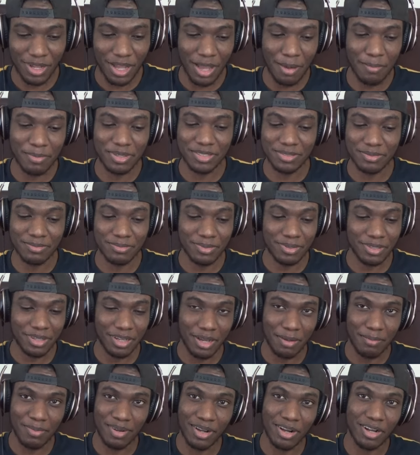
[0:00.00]
I'ma
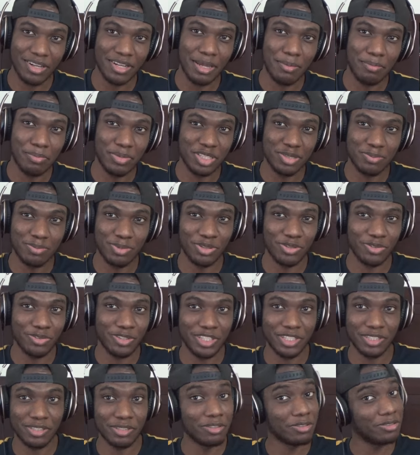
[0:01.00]
I'ma call that bitch
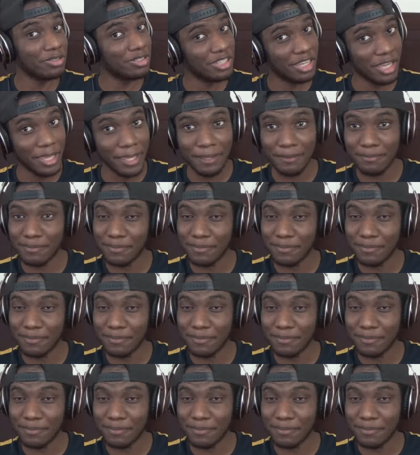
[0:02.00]
Maria. Okay.